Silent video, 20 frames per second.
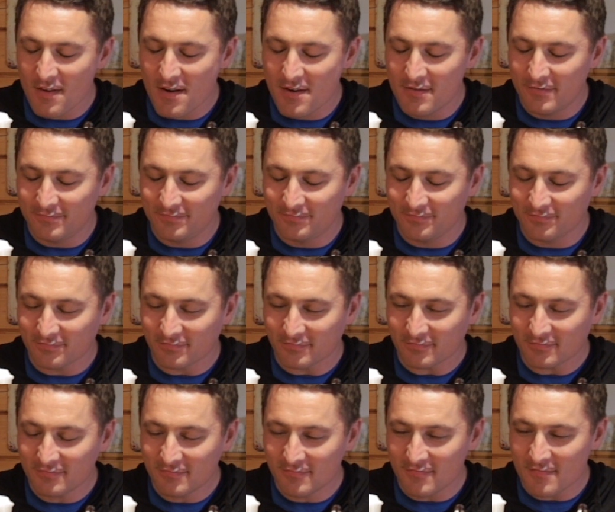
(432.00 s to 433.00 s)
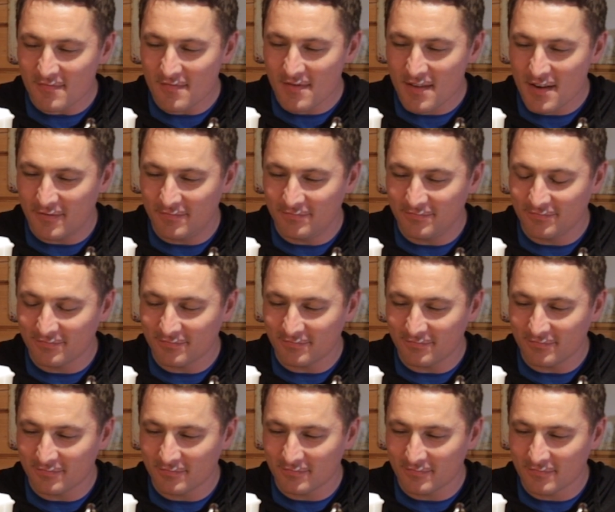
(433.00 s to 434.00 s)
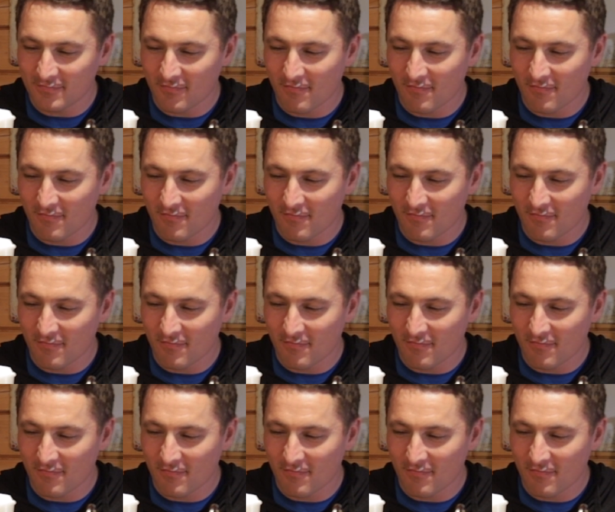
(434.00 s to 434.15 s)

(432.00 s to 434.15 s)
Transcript: That's why I call the MOUSTACHE Ramos Gin Fizz.